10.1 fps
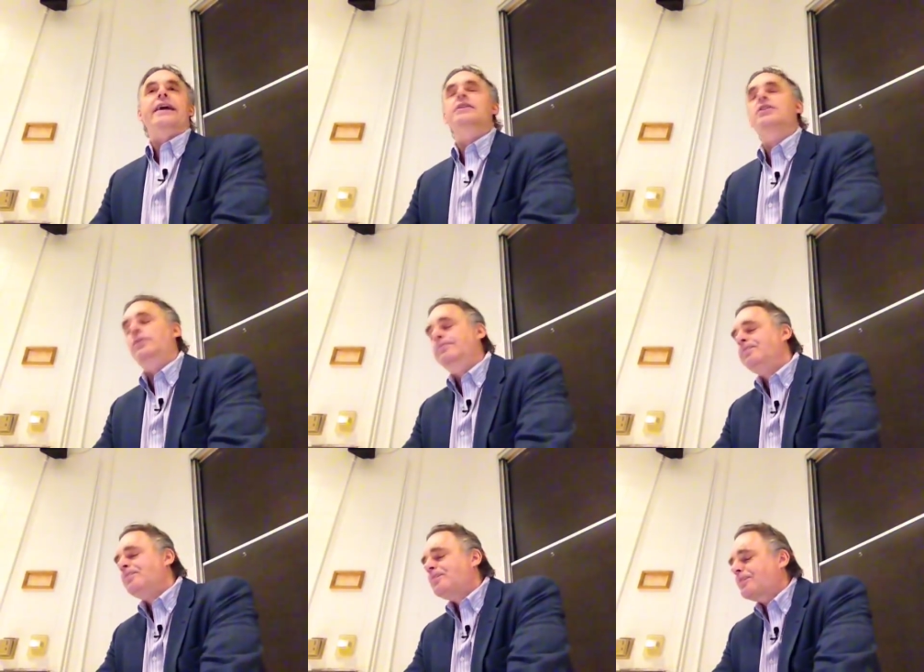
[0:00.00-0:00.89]
And so,
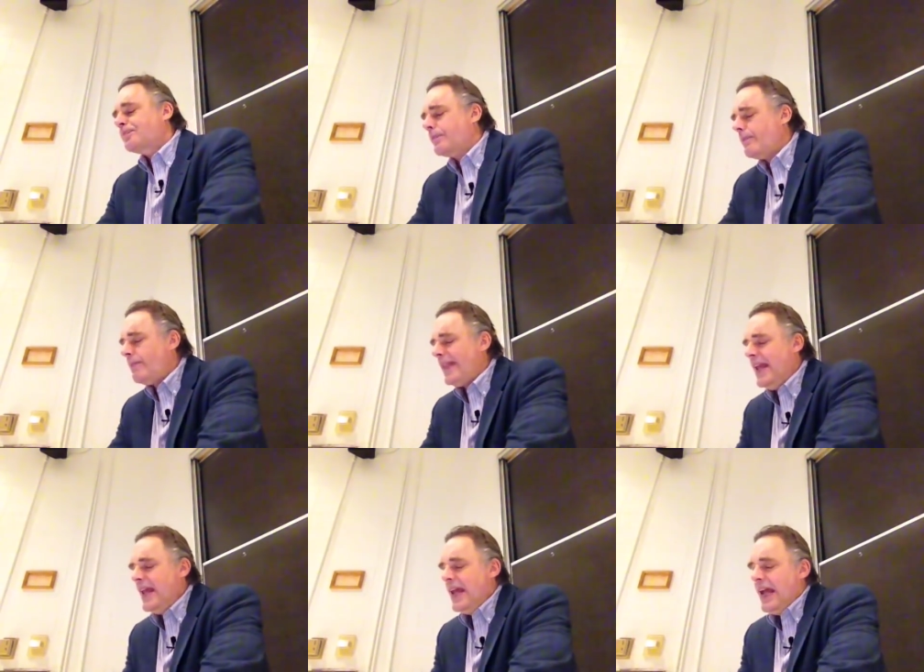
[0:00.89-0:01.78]

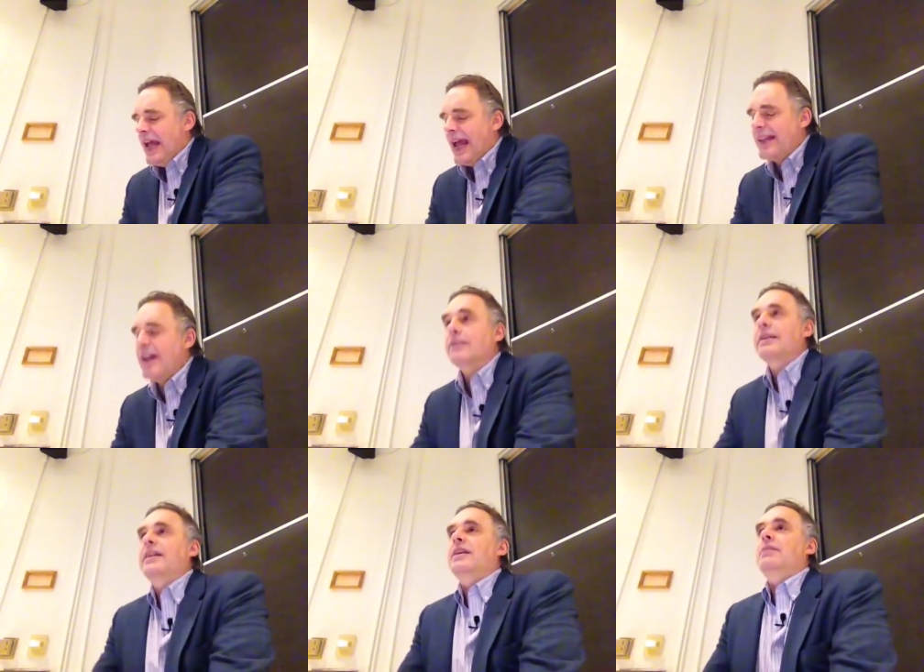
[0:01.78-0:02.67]
and the other
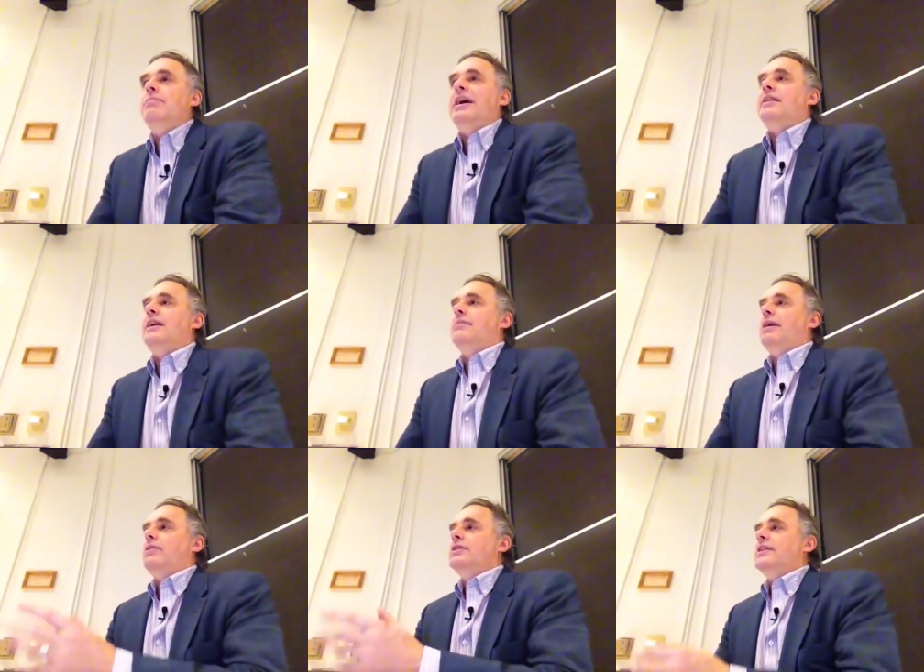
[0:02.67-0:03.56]
thing that you might think
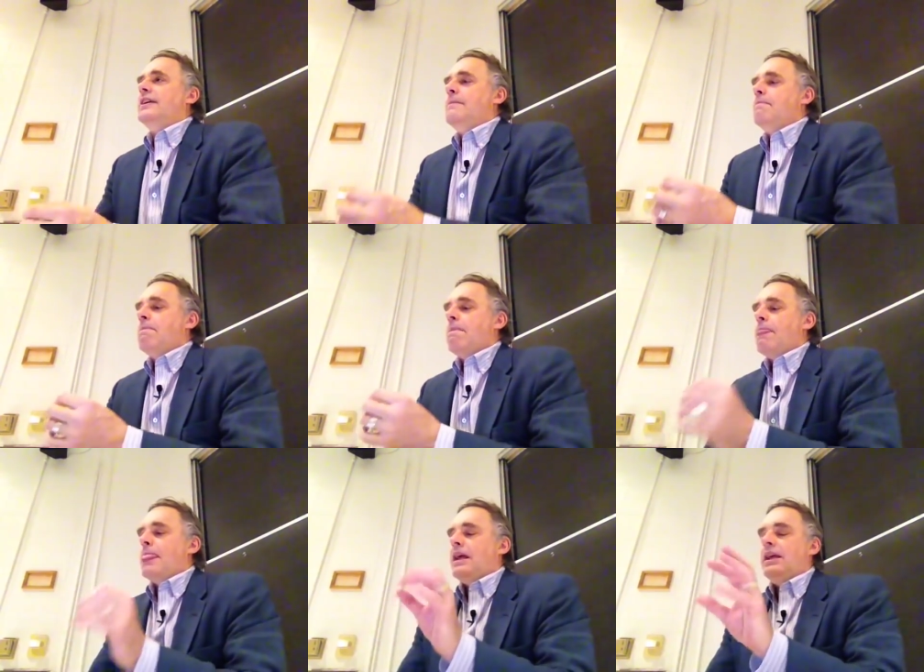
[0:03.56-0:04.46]
about is that,
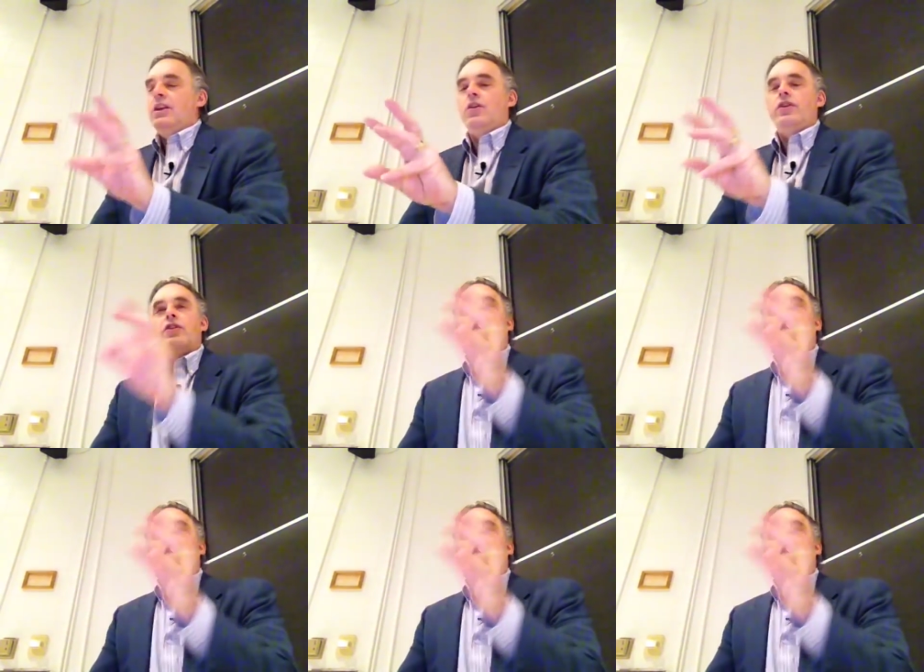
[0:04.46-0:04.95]
you know, your